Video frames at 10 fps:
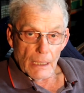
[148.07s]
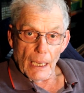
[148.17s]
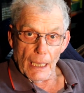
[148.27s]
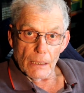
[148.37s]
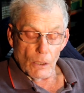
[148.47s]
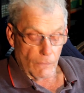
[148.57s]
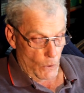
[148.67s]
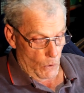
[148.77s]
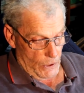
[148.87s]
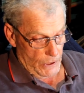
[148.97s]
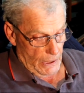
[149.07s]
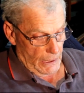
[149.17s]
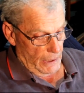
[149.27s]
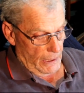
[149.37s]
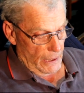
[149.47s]
and of course
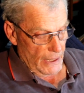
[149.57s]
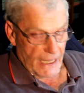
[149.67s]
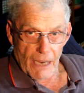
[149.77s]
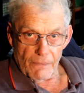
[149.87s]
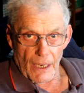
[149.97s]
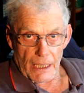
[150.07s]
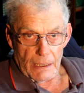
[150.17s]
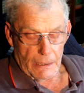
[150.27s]
the cafe.